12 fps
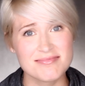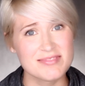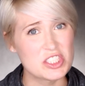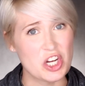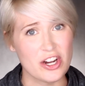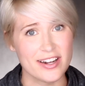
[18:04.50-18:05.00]

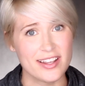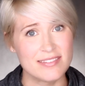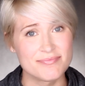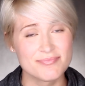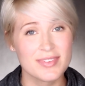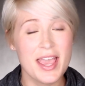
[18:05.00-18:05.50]
Sorry.
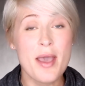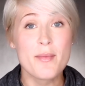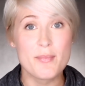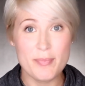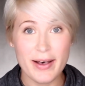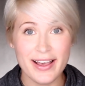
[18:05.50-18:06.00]

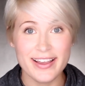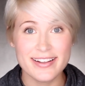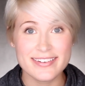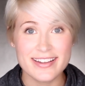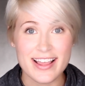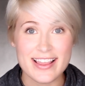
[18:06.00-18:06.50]

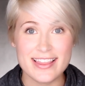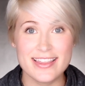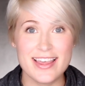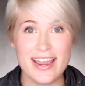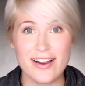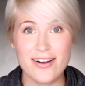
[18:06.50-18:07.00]
But
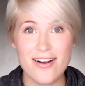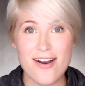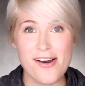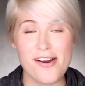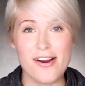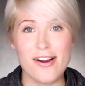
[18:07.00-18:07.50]
there
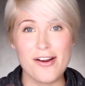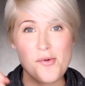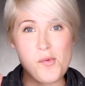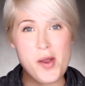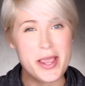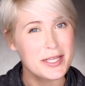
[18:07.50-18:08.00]
are
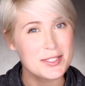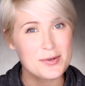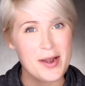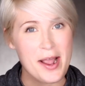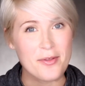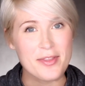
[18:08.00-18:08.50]
ways
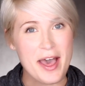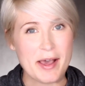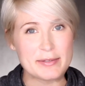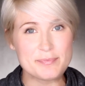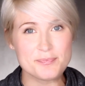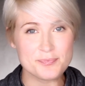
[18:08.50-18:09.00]
around
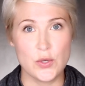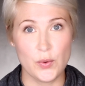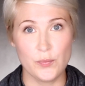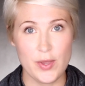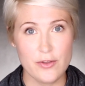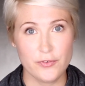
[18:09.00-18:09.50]
that. So
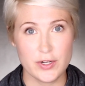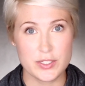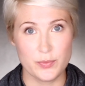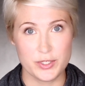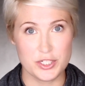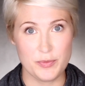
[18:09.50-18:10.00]
when we
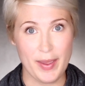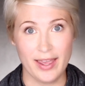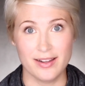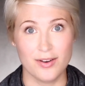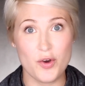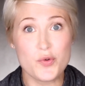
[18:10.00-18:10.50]
first went to
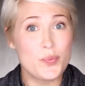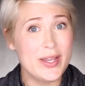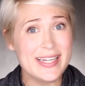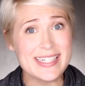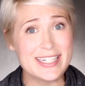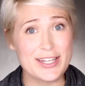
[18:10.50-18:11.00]
Japan,
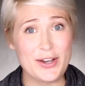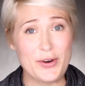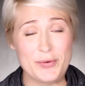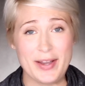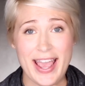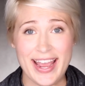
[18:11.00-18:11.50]
we didn't
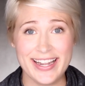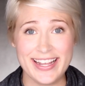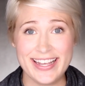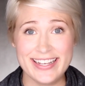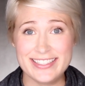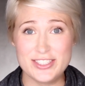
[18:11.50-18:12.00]
know
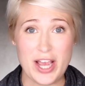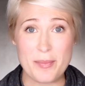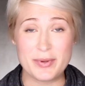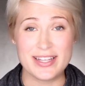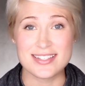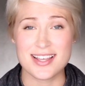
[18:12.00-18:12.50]
any
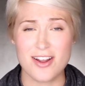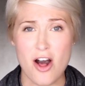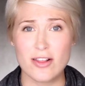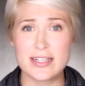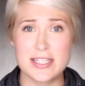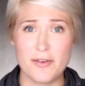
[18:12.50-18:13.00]
Japanese at
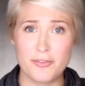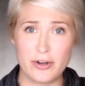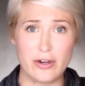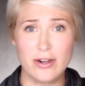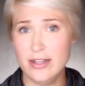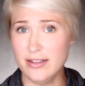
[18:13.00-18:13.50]
all except
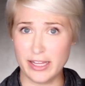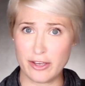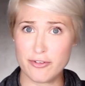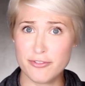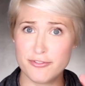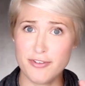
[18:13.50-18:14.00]
for
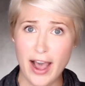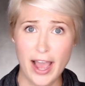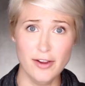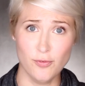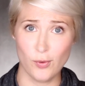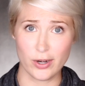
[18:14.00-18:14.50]
like
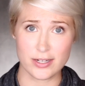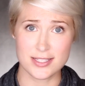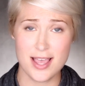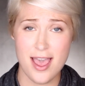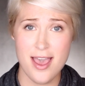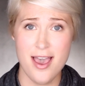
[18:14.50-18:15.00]
5 words.